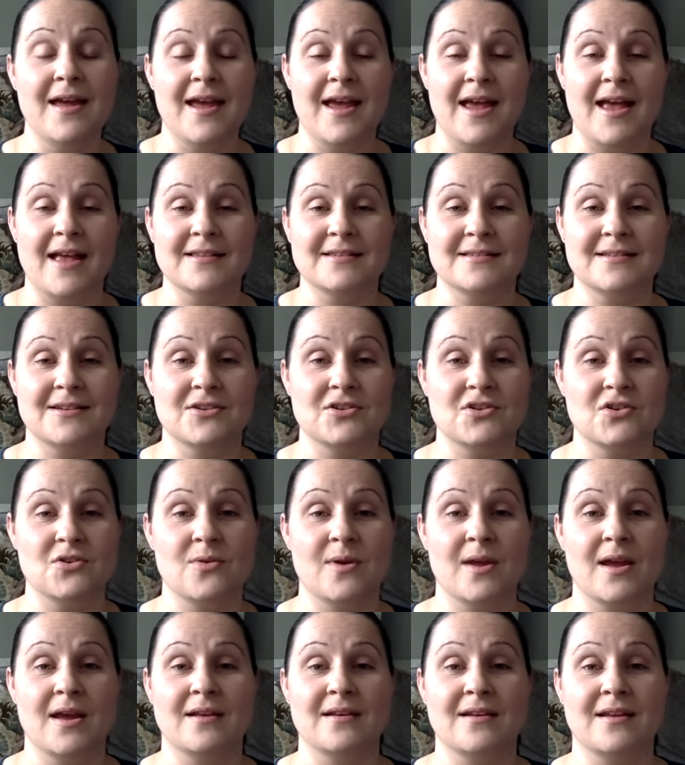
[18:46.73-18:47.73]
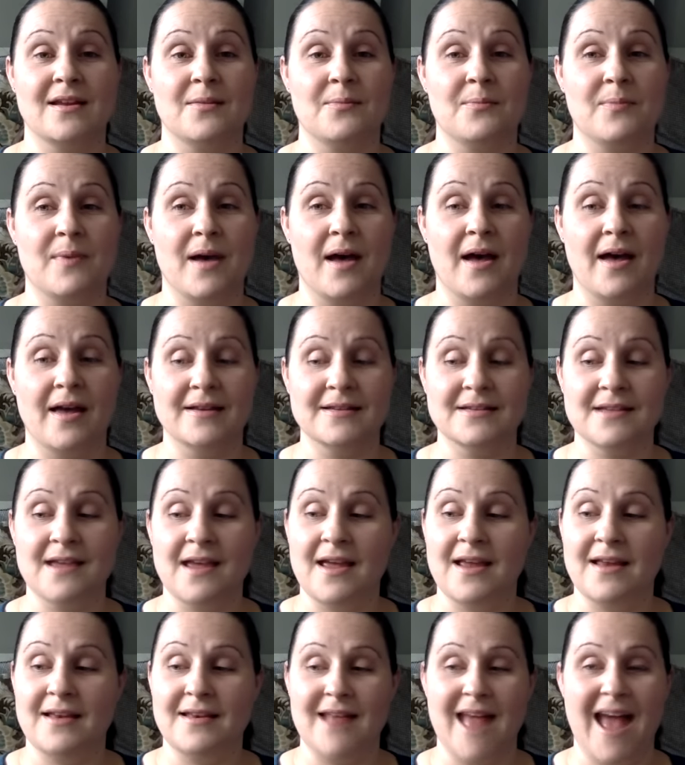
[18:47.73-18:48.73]
and stitch two-handed, but
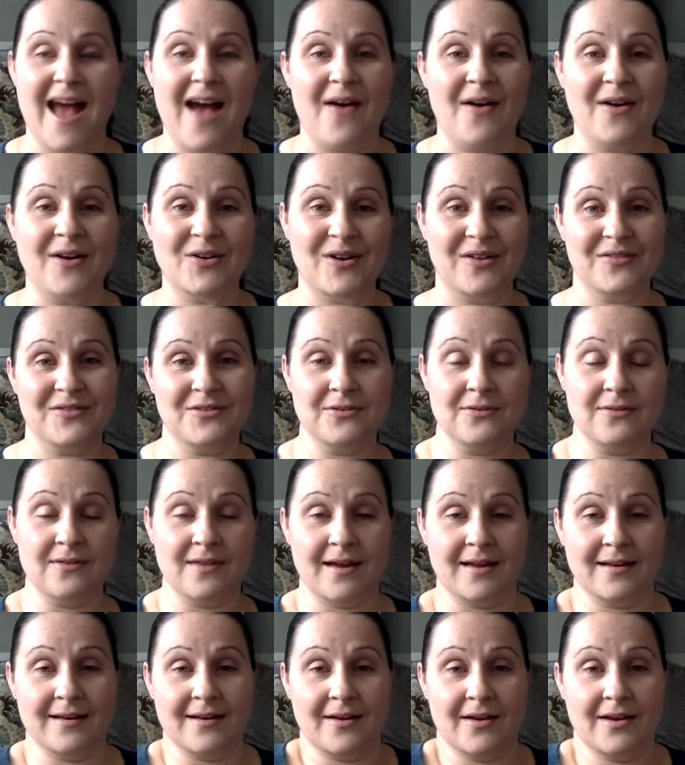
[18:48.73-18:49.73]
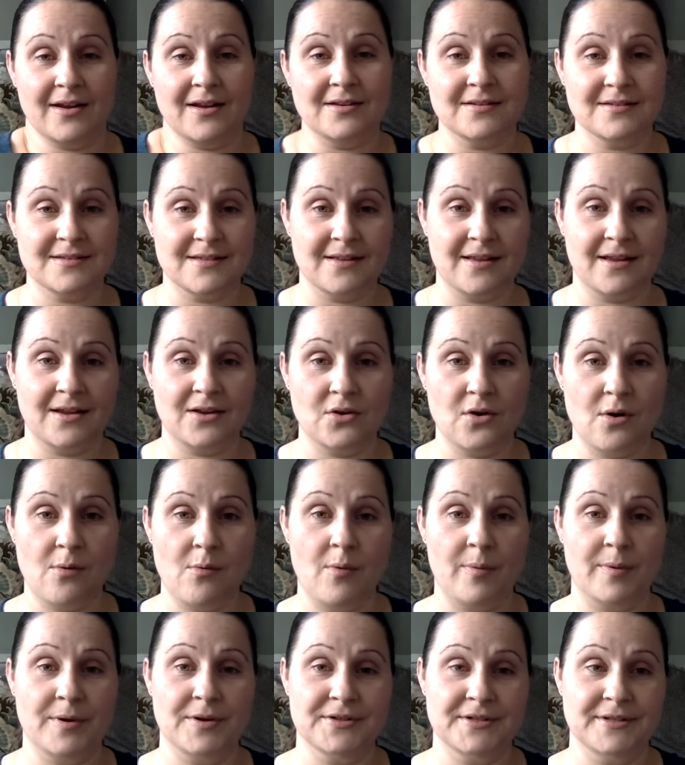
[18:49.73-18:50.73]
now I don't have to do that. Now I can sit like a
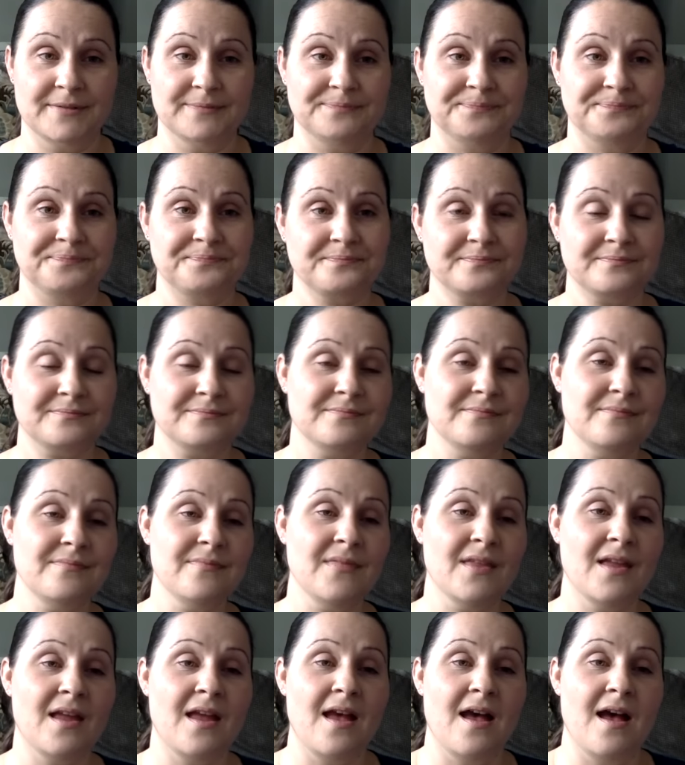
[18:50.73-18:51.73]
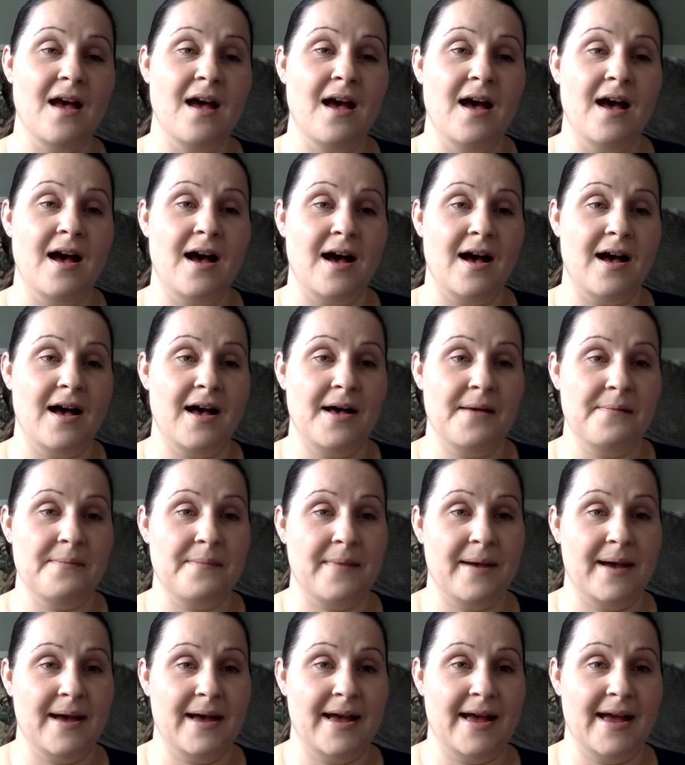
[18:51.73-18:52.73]
normal person.
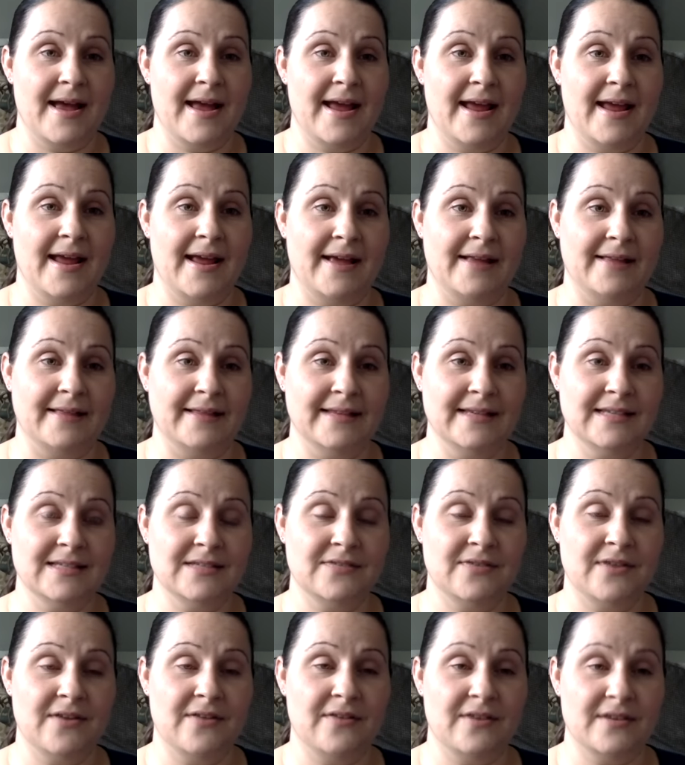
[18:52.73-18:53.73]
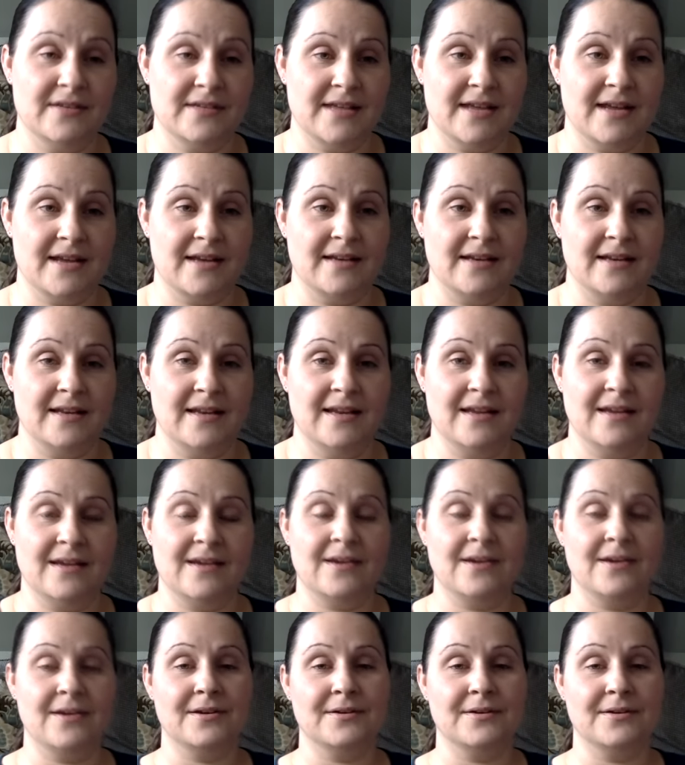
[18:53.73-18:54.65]
My least favorite technique,